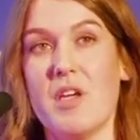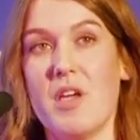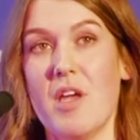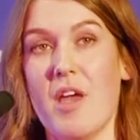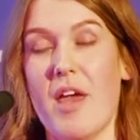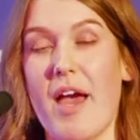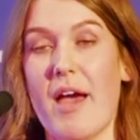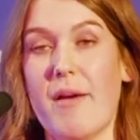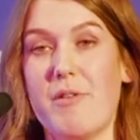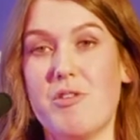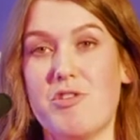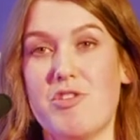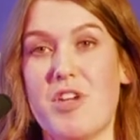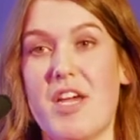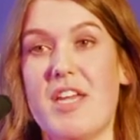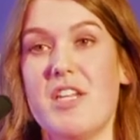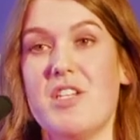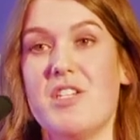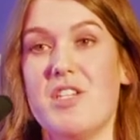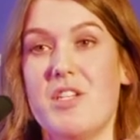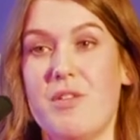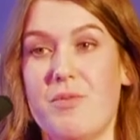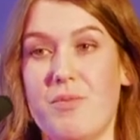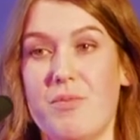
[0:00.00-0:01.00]
I was trying
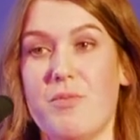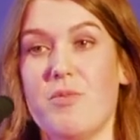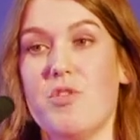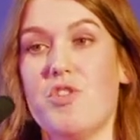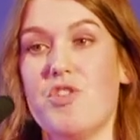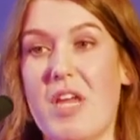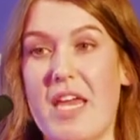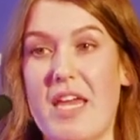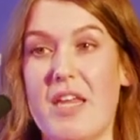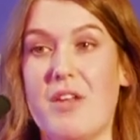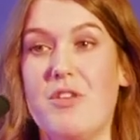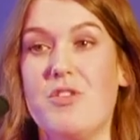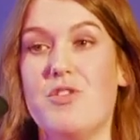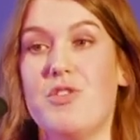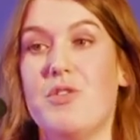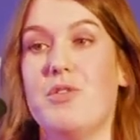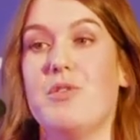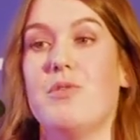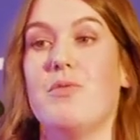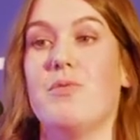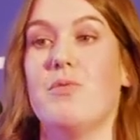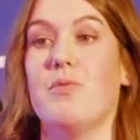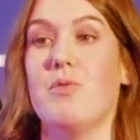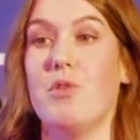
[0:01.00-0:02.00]
to train
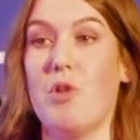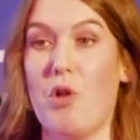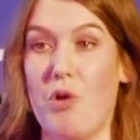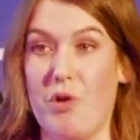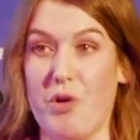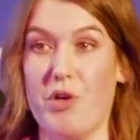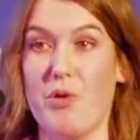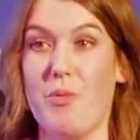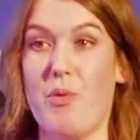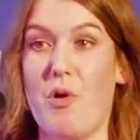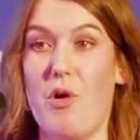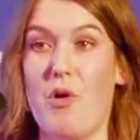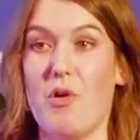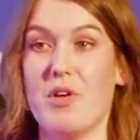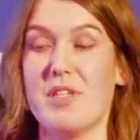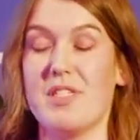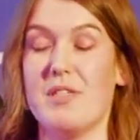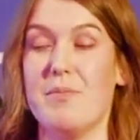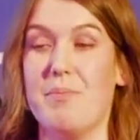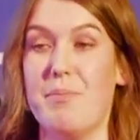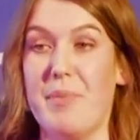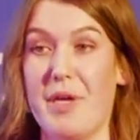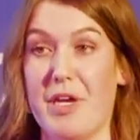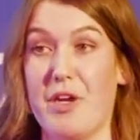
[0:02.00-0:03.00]
doing longer walks
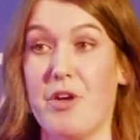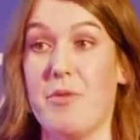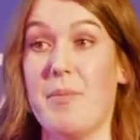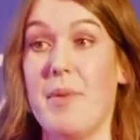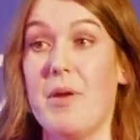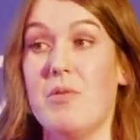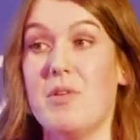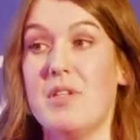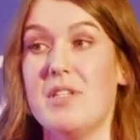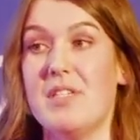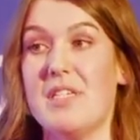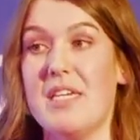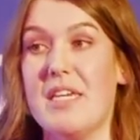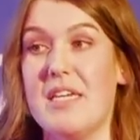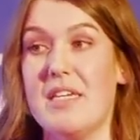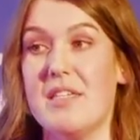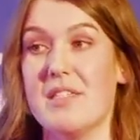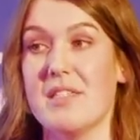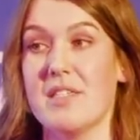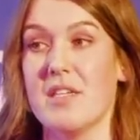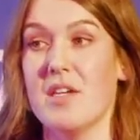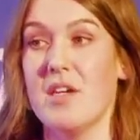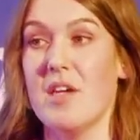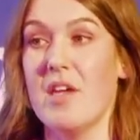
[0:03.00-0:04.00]
and bigger mountain
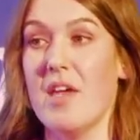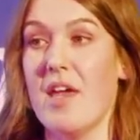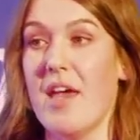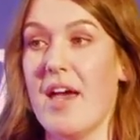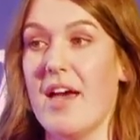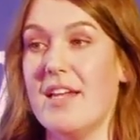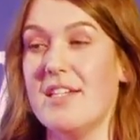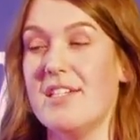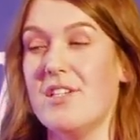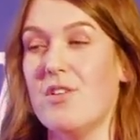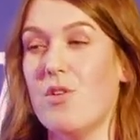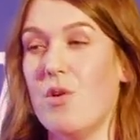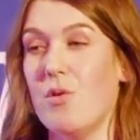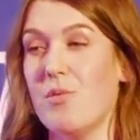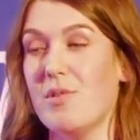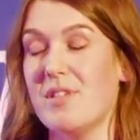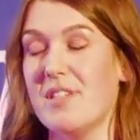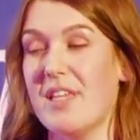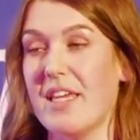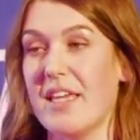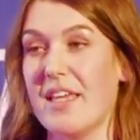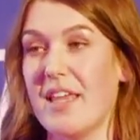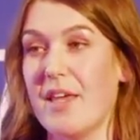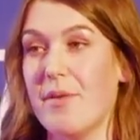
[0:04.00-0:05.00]
days, and I didn't always
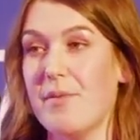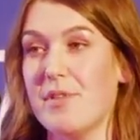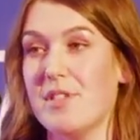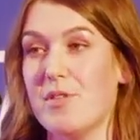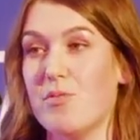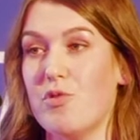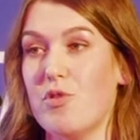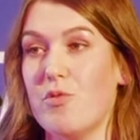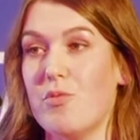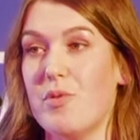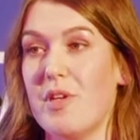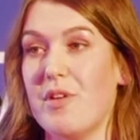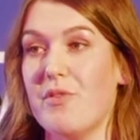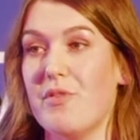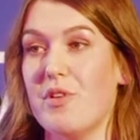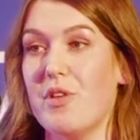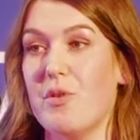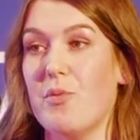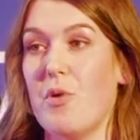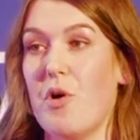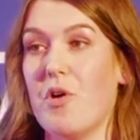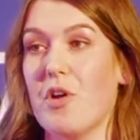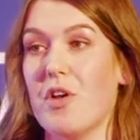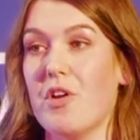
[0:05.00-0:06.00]
think it was appropriate for the
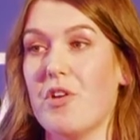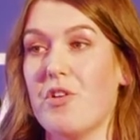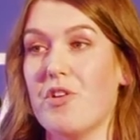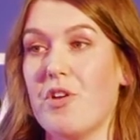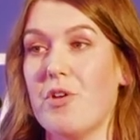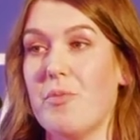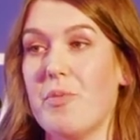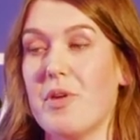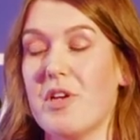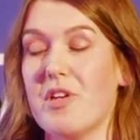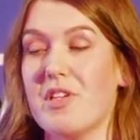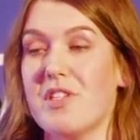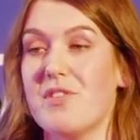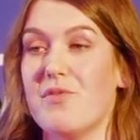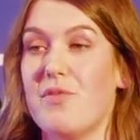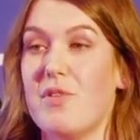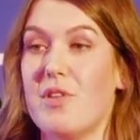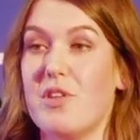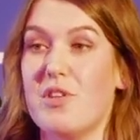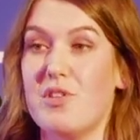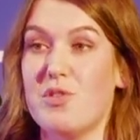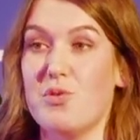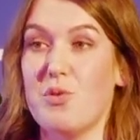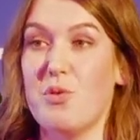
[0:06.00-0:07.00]
walking group, because for the
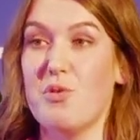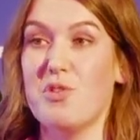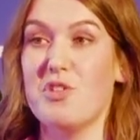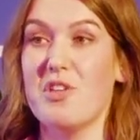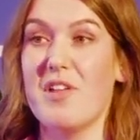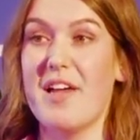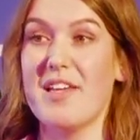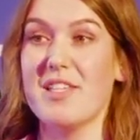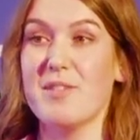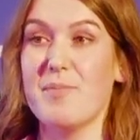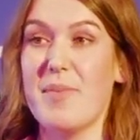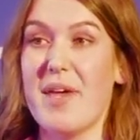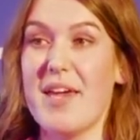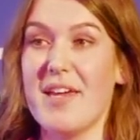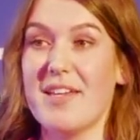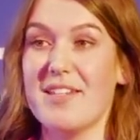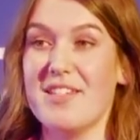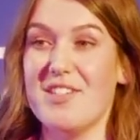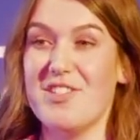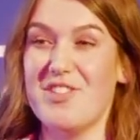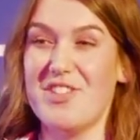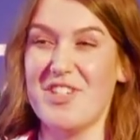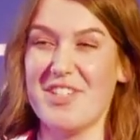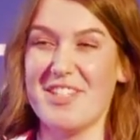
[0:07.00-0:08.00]
social aspect
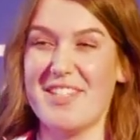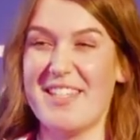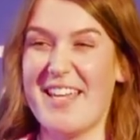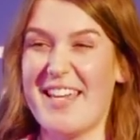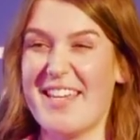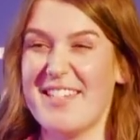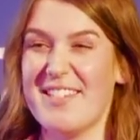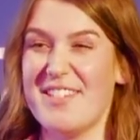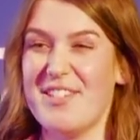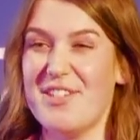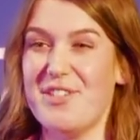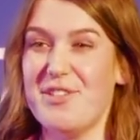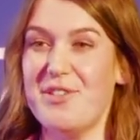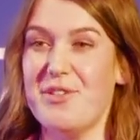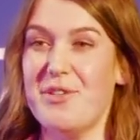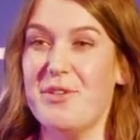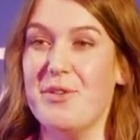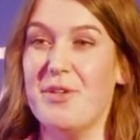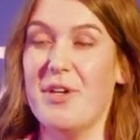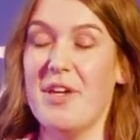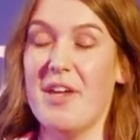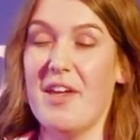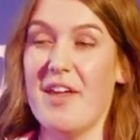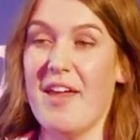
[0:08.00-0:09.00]
it's just nice to do
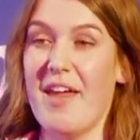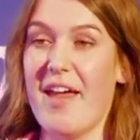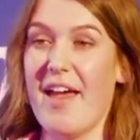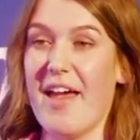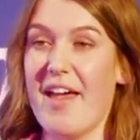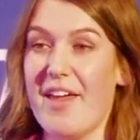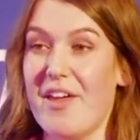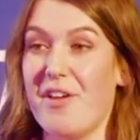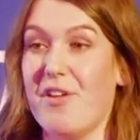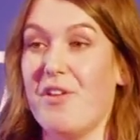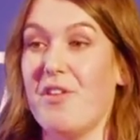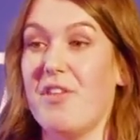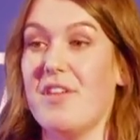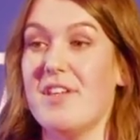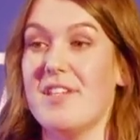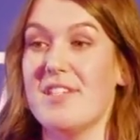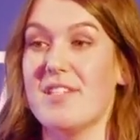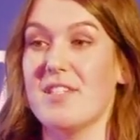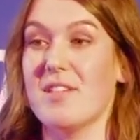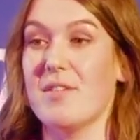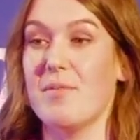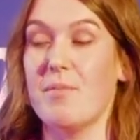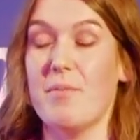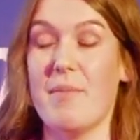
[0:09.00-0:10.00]
a hill that's
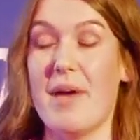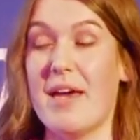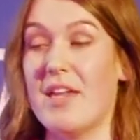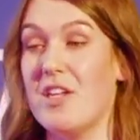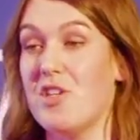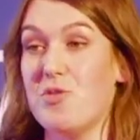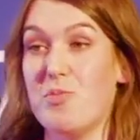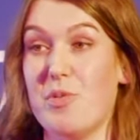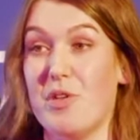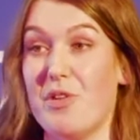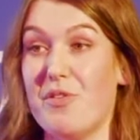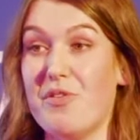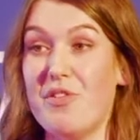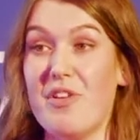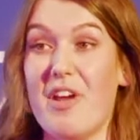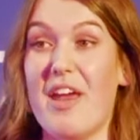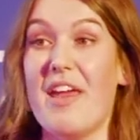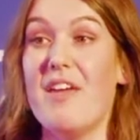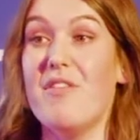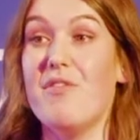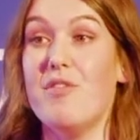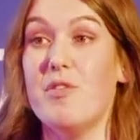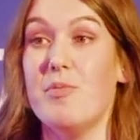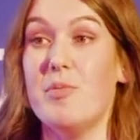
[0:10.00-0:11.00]
manageable for
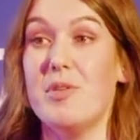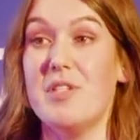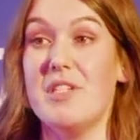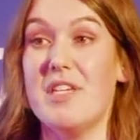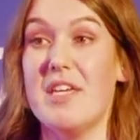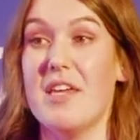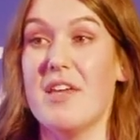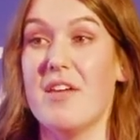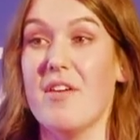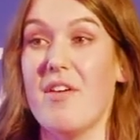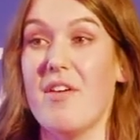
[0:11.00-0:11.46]
everybody.